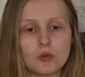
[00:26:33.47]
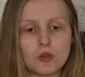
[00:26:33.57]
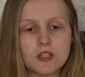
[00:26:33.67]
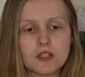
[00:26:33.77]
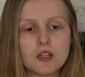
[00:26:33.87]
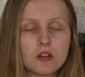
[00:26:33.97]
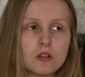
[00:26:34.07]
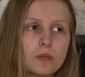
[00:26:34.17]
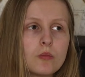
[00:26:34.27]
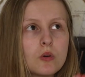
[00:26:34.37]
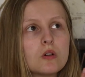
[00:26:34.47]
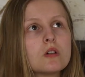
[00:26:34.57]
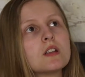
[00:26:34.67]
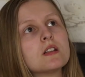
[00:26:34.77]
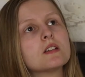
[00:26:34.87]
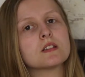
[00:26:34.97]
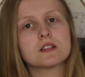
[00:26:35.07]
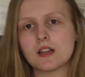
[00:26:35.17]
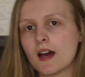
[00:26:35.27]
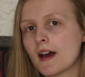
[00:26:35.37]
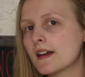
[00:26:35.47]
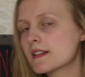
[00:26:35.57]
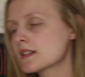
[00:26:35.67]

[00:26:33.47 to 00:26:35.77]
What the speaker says: morning, good morning. I